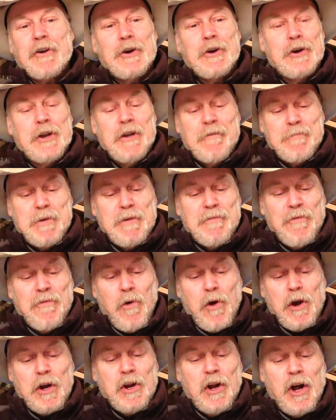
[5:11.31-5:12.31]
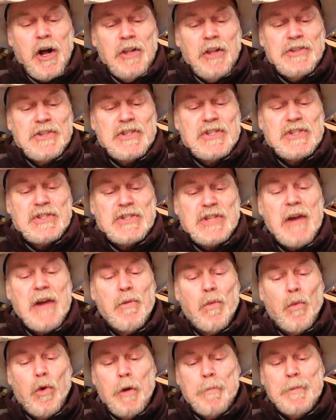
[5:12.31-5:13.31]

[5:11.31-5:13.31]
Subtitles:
never heard of before called Stunt